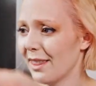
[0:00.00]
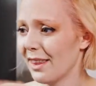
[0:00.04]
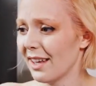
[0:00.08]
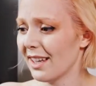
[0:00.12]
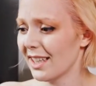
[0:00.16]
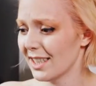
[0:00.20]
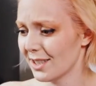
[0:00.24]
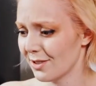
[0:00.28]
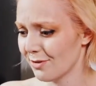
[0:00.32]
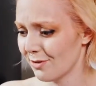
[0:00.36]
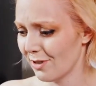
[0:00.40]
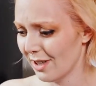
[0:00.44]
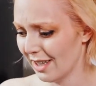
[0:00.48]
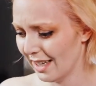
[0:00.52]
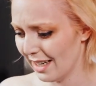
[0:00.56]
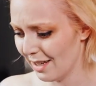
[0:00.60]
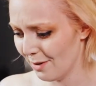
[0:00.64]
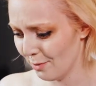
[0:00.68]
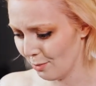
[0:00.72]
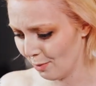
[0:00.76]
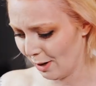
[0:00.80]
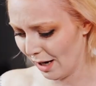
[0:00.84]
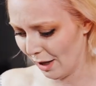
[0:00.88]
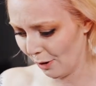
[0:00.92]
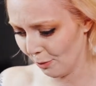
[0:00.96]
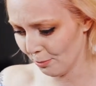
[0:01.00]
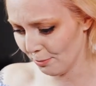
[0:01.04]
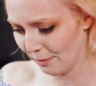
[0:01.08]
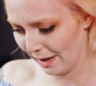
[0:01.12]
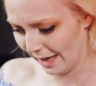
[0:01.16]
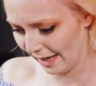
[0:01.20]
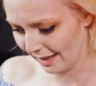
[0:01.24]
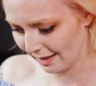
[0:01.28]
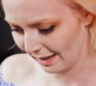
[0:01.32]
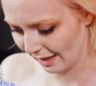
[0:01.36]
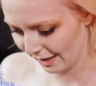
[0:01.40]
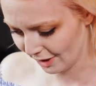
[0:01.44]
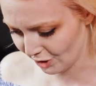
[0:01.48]
think it's really well
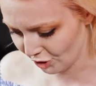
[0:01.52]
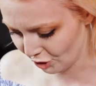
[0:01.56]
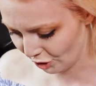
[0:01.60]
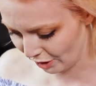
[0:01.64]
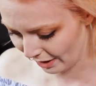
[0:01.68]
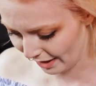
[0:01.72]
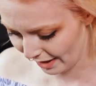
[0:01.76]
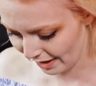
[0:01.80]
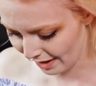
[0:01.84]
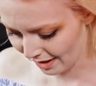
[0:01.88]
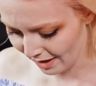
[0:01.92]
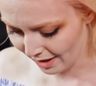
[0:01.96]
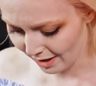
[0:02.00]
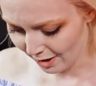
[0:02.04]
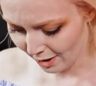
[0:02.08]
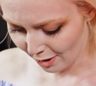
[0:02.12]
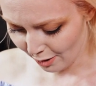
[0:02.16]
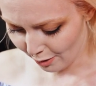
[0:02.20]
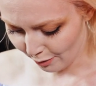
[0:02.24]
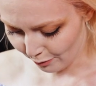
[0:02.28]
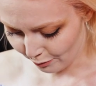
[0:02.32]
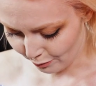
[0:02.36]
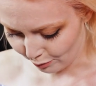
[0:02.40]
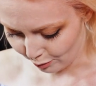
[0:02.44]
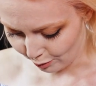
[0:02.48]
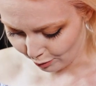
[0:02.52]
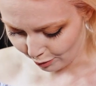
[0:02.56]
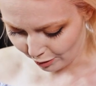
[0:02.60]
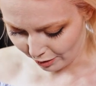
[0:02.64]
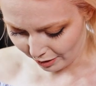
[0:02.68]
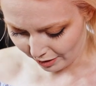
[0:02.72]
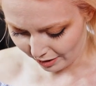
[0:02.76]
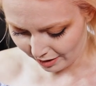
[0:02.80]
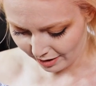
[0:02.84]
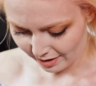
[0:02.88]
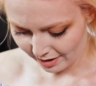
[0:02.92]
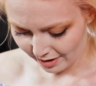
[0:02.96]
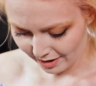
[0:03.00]
made, actually,
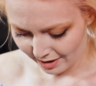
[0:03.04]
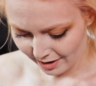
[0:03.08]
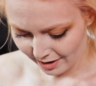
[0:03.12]
for